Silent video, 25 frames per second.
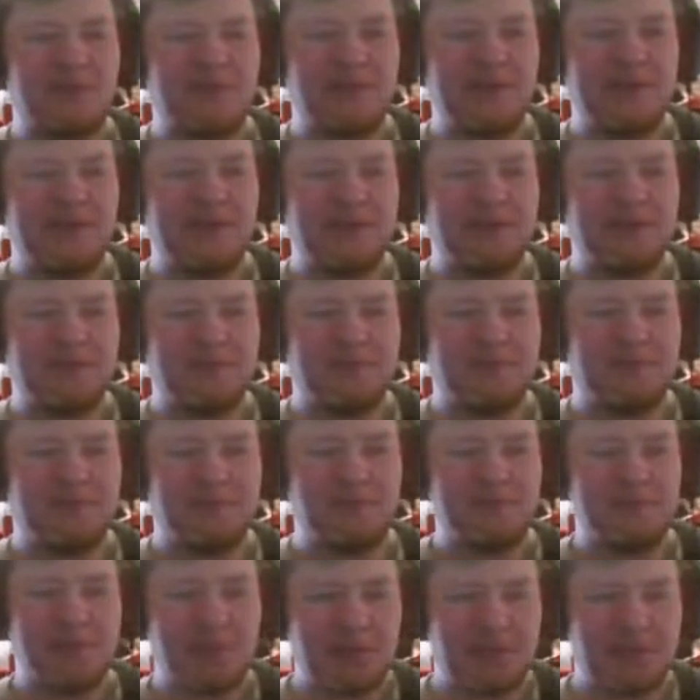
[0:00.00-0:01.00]
than
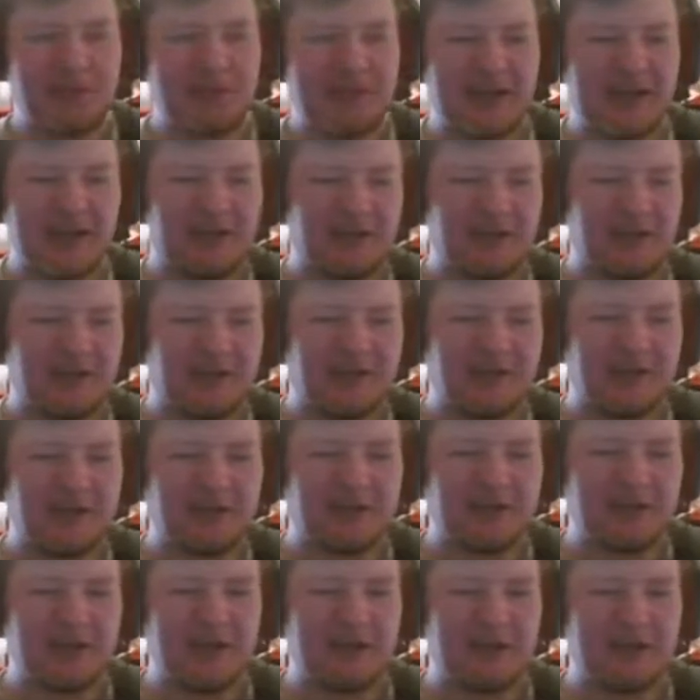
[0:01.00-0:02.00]
most actors
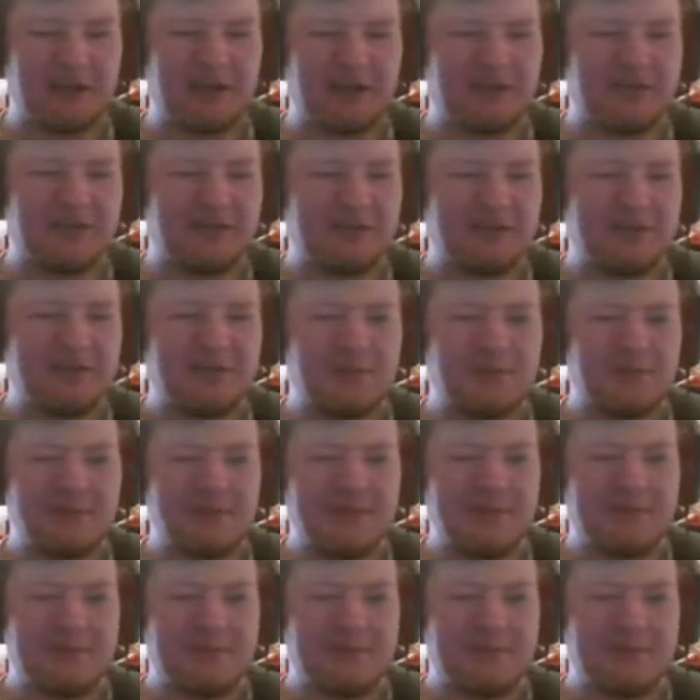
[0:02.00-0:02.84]
out there. But